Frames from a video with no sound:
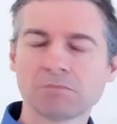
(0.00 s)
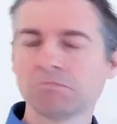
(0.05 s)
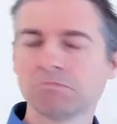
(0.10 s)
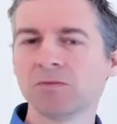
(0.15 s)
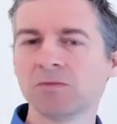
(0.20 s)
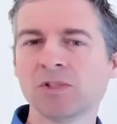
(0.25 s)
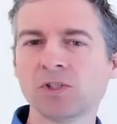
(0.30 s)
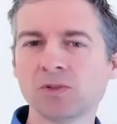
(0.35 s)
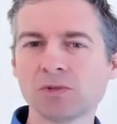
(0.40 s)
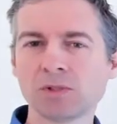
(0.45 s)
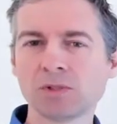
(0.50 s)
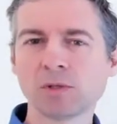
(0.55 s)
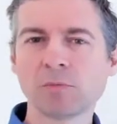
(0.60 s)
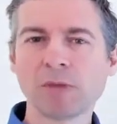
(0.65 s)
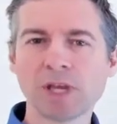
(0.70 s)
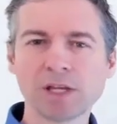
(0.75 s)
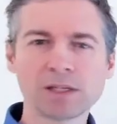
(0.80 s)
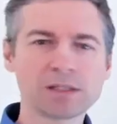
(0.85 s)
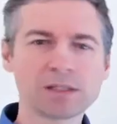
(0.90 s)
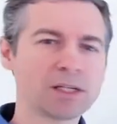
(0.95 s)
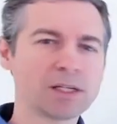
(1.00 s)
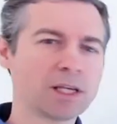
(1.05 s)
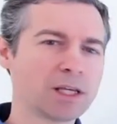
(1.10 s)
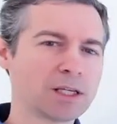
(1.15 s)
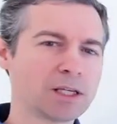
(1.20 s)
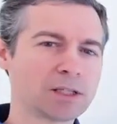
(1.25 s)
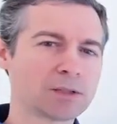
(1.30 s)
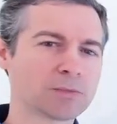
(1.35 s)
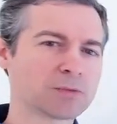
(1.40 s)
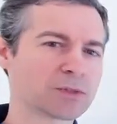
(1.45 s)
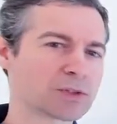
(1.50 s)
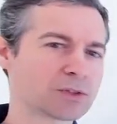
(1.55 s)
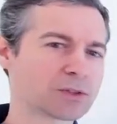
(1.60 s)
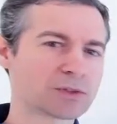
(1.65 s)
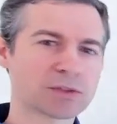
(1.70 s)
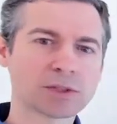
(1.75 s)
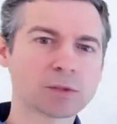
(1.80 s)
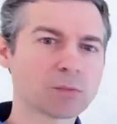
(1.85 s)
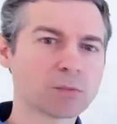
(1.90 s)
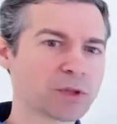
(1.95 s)
new domain names or
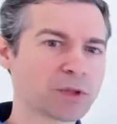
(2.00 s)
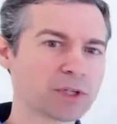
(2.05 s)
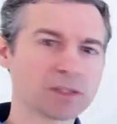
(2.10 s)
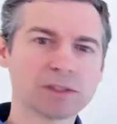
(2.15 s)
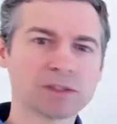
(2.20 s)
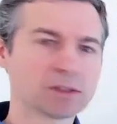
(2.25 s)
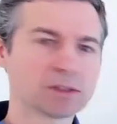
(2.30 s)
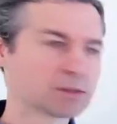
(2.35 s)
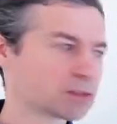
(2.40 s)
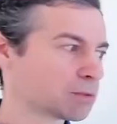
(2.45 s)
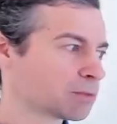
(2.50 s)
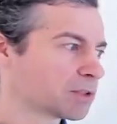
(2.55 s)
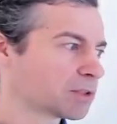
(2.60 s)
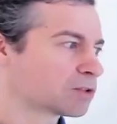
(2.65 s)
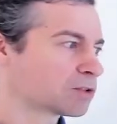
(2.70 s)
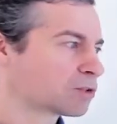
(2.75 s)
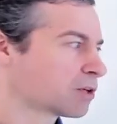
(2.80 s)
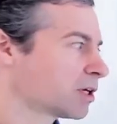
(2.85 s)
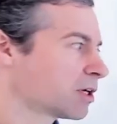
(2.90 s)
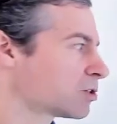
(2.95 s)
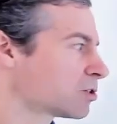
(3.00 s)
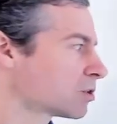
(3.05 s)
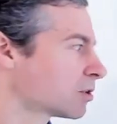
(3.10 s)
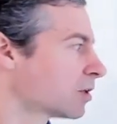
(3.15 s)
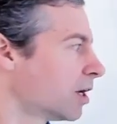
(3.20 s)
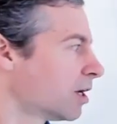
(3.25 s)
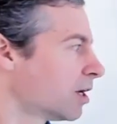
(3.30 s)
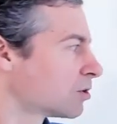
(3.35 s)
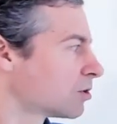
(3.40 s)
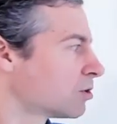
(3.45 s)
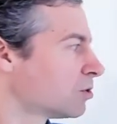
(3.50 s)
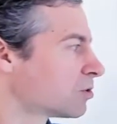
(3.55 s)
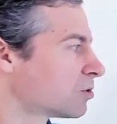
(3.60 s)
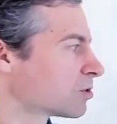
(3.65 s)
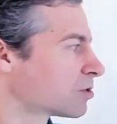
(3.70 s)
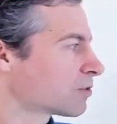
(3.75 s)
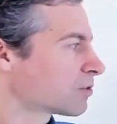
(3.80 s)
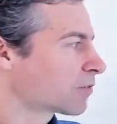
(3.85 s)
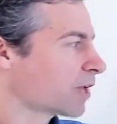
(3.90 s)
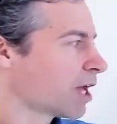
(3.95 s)
something, you know, something strange, or
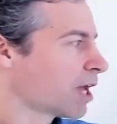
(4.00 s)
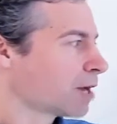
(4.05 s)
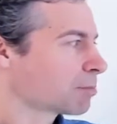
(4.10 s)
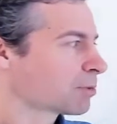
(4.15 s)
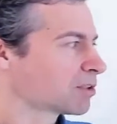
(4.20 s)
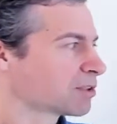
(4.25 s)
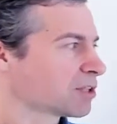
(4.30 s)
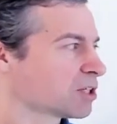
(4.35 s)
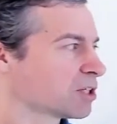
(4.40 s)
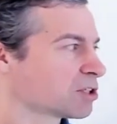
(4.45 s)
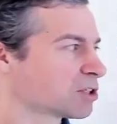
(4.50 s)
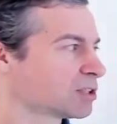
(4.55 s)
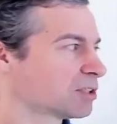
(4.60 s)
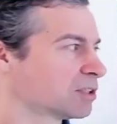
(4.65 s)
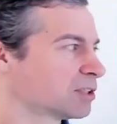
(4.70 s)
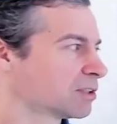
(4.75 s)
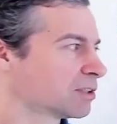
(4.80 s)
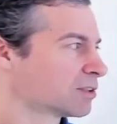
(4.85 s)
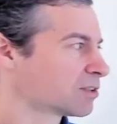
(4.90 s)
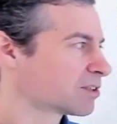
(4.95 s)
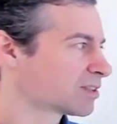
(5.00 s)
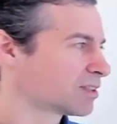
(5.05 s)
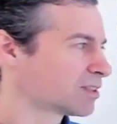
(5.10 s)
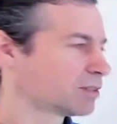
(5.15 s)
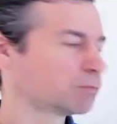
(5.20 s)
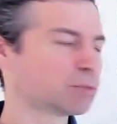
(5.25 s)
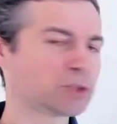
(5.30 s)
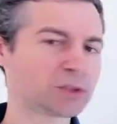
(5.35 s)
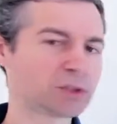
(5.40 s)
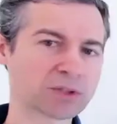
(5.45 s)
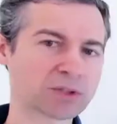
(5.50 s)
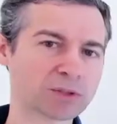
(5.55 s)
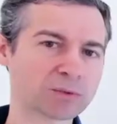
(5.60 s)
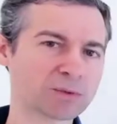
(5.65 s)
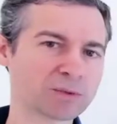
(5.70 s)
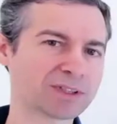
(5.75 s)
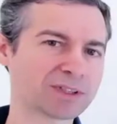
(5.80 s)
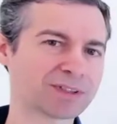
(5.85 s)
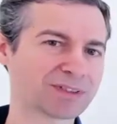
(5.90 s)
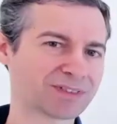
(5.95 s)
uses of capitalization and other symbols that
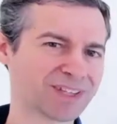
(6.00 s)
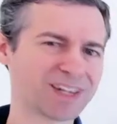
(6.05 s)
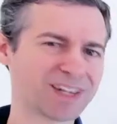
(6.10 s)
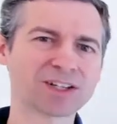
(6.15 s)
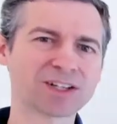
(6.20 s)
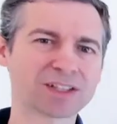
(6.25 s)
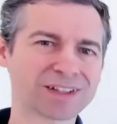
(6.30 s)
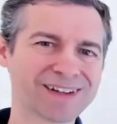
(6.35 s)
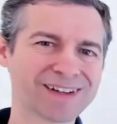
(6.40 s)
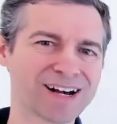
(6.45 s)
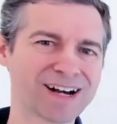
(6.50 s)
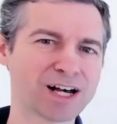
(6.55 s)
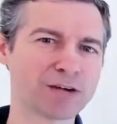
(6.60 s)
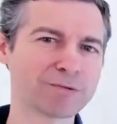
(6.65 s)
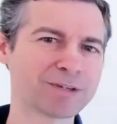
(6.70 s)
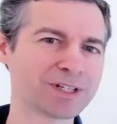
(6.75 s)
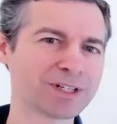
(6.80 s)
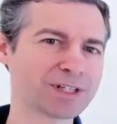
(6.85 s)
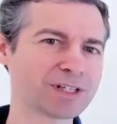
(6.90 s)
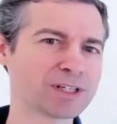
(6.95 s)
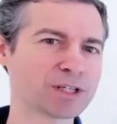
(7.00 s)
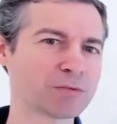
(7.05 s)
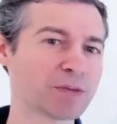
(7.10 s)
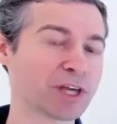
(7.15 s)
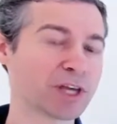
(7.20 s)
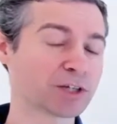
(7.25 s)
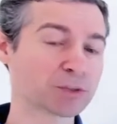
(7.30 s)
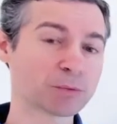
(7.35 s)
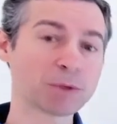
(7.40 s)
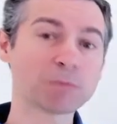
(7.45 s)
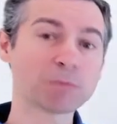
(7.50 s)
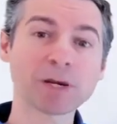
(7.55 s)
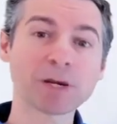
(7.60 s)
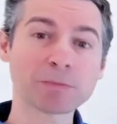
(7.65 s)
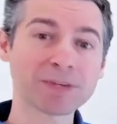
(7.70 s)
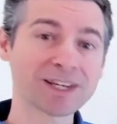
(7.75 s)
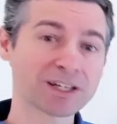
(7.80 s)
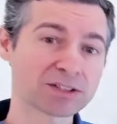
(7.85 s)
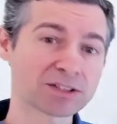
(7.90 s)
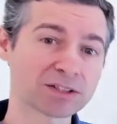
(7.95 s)
we that aren't common in emails, but might
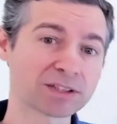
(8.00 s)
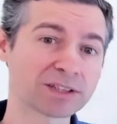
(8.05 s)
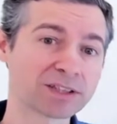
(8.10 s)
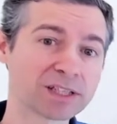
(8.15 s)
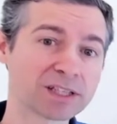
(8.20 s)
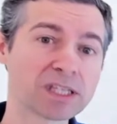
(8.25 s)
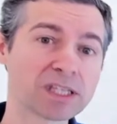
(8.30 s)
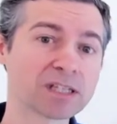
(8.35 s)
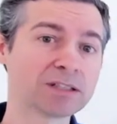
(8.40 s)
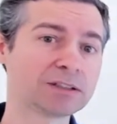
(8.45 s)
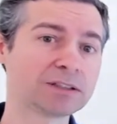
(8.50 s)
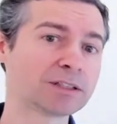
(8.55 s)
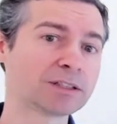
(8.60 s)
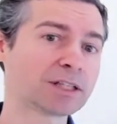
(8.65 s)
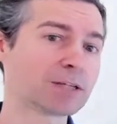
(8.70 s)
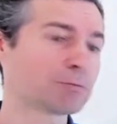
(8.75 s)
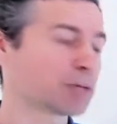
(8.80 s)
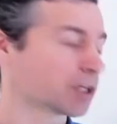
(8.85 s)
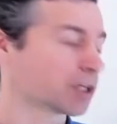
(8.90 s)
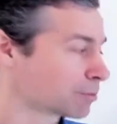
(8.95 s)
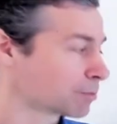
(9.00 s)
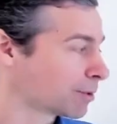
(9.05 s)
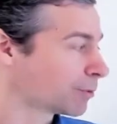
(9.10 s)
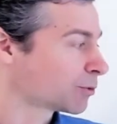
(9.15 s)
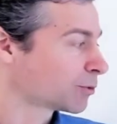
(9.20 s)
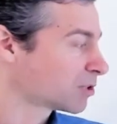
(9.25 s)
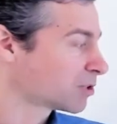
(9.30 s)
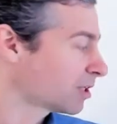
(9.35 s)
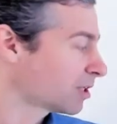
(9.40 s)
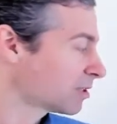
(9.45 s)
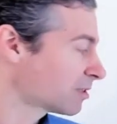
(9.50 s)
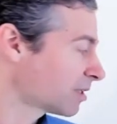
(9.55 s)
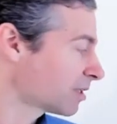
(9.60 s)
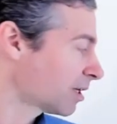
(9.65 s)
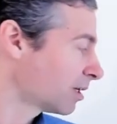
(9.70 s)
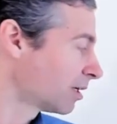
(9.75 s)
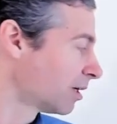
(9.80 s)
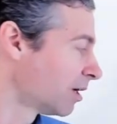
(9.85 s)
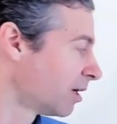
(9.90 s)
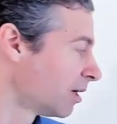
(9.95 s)
be actually legal in emails. Maybe we should test
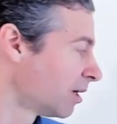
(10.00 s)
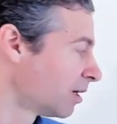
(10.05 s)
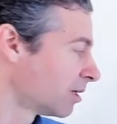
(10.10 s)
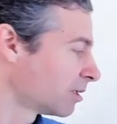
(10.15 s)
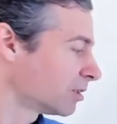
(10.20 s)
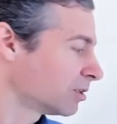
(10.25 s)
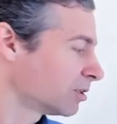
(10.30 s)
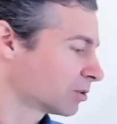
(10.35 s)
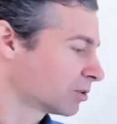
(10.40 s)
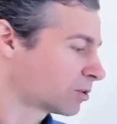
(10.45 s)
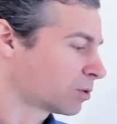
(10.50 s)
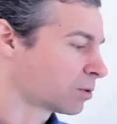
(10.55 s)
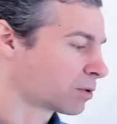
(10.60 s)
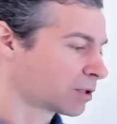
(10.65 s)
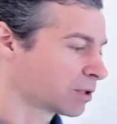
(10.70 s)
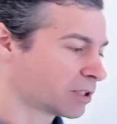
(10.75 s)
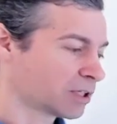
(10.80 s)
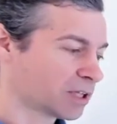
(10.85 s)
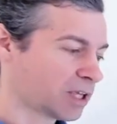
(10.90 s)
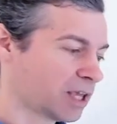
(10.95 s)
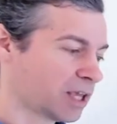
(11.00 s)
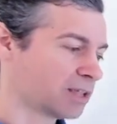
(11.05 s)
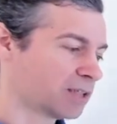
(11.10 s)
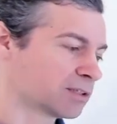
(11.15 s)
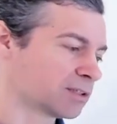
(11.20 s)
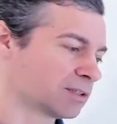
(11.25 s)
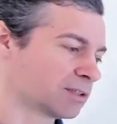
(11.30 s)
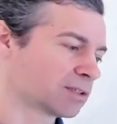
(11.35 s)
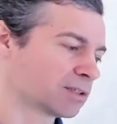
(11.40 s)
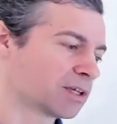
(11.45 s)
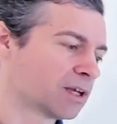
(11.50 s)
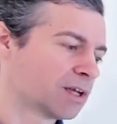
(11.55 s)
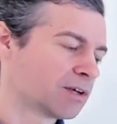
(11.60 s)
that, you know, corner cases